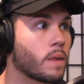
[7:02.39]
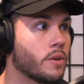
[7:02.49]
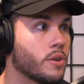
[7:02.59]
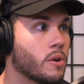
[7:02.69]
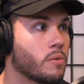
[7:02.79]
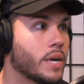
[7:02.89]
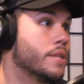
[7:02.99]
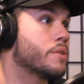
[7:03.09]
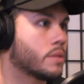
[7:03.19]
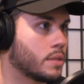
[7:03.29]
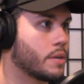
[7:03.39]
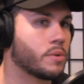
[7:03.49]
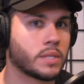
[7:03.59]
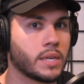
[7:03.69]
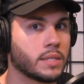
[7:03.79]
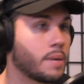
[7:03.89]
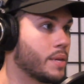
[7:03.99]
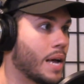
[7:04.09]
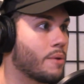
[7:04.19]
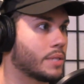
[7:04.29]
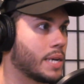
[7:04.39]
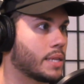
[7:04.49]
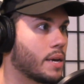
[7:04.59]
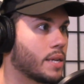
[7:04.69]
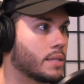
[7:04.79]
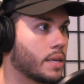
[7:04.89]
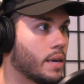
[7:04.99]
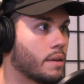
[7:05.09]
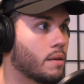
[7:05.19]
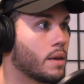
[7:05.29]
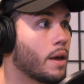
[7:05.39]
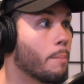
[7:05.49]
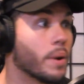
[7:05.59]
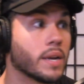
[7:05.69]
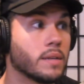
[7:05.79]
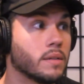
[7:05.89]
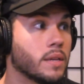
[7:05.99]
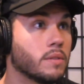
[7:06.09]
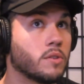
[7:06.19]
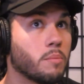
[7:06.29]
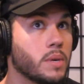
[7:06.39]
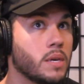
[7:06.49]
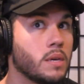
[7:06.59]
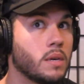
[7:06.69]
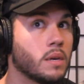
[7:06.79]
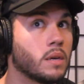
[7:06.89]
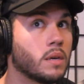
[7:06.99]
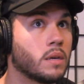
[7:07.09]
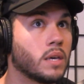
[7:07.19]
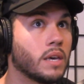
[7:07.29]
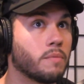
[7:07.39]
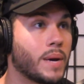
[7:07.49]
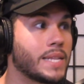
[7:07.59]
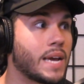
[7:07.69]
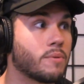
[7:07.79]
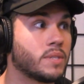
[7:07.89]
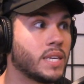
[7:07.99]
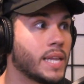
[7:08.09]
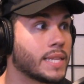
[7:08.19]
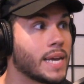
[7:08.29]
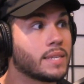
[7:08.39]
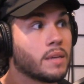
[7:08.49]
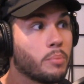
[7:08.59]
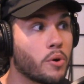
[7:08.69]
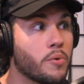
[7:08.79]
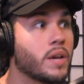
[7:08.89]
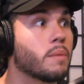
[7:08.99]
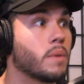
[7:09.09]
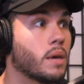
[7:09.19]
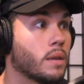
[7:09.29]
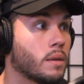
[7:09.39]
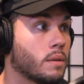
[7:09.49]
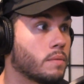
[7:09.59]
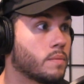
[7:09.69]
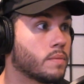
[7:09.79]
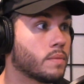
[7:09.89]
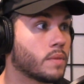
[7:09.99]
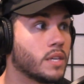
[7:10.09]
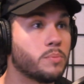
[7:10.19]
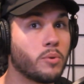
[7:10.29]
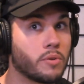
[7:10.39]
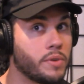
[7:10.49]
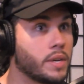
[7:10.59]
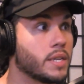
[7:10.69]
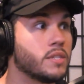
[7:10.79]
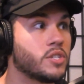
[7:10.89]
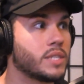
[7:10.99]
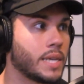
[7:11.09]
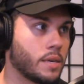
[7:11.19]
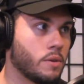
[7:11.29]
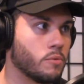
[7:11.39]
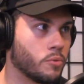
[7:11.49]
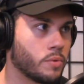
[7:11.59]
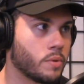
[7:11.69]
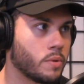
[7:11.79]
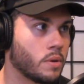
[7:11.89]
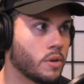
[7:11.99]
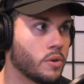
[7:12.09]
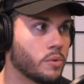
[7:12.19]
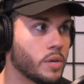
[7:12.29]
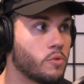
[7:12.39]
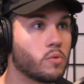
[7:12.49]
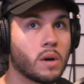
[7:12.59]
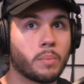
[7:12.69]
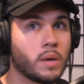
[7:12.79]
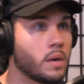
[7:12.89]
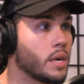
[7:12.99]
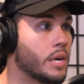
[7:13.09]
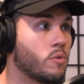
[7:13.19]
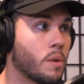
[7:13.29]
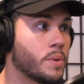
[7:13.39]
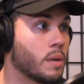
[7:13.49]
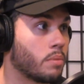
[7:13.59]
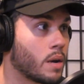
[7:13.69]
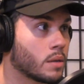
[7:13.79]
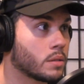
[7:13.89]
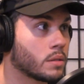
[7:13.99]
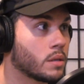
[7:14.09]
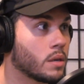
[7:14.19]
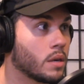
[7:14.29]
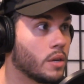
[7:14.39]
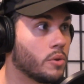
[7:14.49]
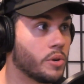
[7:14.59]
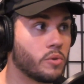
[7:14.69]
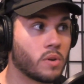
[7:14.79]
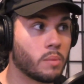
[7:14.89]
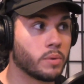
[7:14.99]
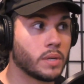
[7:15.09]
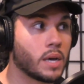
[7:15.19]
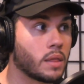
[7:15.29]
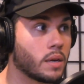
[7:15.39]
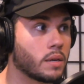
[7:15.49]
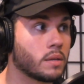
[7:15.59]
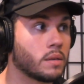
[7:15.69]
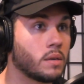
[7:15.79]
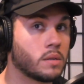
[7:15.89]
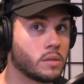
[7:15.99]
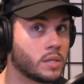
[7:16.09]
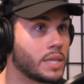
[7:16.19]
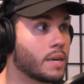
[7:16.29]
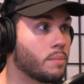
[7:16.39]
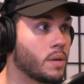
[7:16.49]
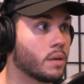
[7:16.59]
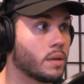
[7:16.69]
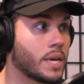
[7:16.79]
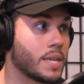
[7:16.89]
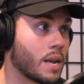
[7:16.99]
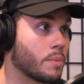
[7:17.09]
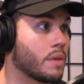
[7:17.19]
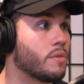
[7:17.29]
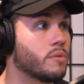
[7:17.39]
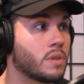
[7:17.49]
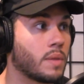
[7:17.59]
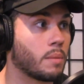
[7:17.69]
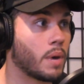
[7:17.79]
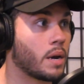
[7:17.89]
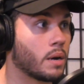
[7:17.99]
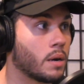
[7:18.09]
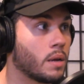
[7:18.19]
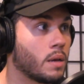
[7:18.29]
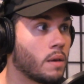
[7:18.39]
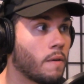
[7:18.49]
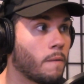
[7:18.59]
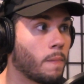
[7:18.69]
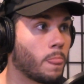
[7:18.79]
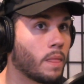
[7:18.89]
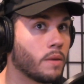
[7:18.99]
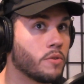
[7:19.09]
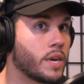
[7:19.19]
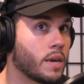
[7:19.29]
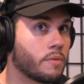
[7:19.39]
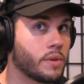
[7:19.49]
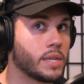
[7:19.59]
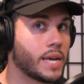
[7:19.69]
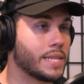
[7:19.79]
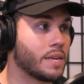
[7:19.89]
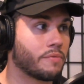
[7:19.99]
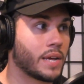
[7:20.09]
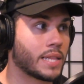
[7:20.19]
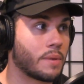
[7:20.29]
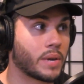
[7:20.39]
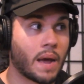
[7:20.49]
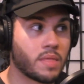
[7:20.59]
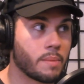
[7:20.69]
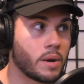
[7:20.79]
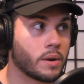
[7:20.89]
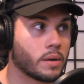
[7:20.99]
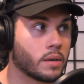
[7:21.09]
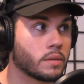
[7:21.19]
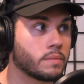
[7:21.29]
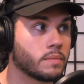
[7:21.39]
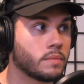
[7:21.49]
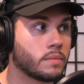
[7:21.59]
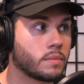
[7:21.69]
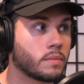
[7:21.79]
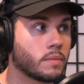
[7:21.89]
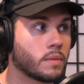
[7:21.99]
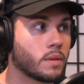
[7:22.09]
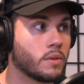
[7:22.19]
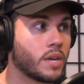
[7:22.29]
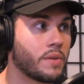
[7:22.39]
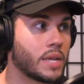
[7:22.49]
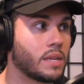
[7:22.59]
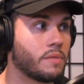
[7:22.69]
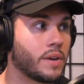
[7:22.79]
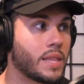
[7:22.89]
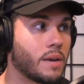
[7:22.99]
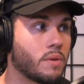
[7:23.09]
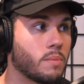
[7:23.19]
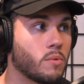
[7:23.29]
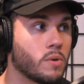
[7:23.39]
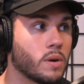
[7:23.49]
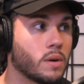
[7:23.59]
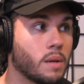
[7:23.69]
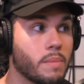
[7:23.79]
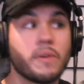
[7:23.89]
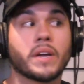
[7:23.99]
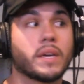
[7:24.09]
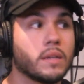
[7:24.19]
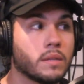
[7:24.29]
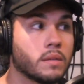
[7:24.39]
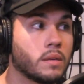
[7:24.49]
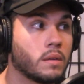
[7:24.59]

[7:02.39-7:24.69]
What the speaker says: And there was kids. I mean, I was like that as a kid. But if my dad would say like, that's a Puerto Rican man. He's Puerto Rican. He's just like you. He grew up in the Bronx. He grew up with nothing, just like me. And now I'm giving you something better. You can't really identify like that with Captain America. You can't identify that with more American